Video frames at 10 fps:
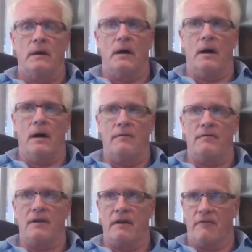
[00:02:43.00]
of the
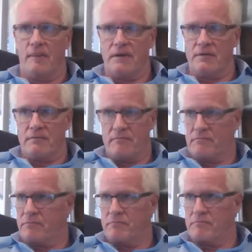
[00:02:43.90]
government
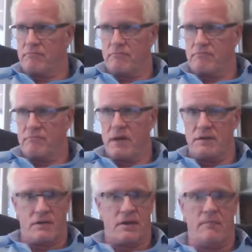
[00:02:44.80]
at
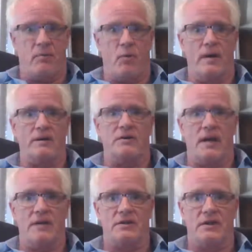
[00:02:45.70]
some point
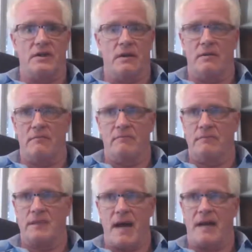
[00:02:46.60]
changing the
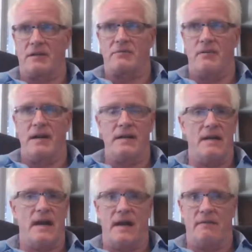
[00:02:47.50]
tax rate,
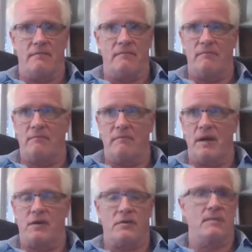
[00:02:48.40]
and
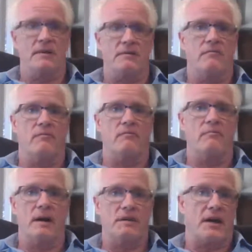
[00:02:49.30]
it could be
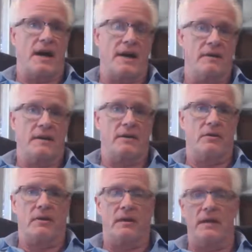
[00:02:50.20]
much higher than it
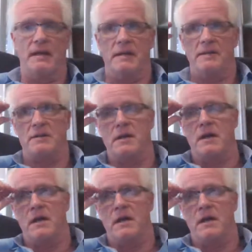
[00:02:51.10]
currently is.